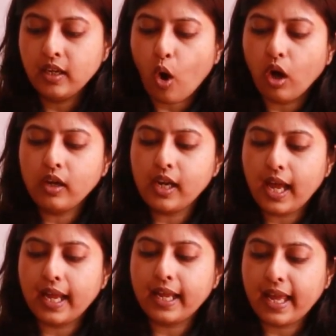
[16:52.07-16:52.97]
All
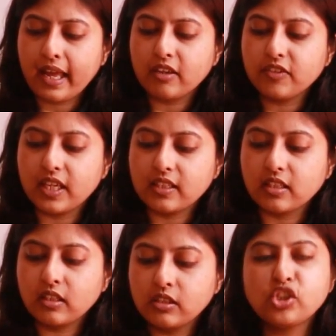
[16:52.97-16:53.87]
I have is
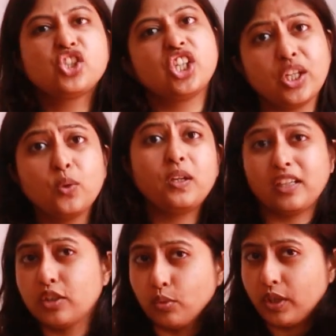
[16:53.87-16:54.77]
a schedule
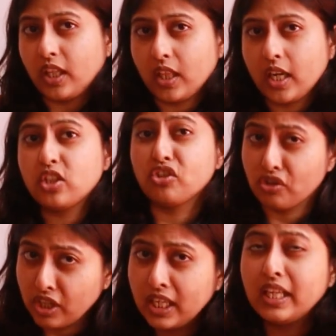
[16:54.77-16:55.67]
and a routine that I
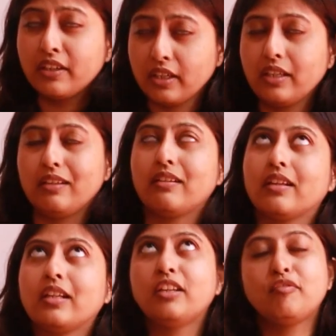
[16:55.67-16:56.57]

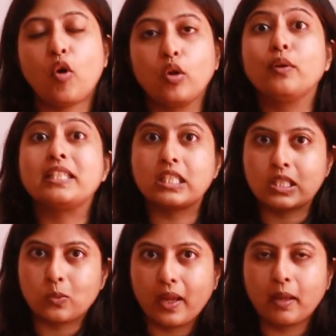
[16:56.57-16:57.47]
really follow and
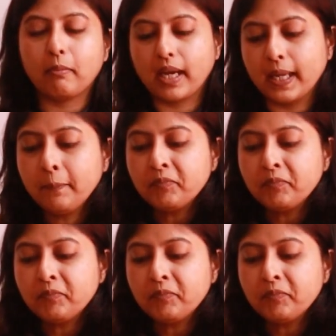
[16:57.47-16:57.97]
swear by.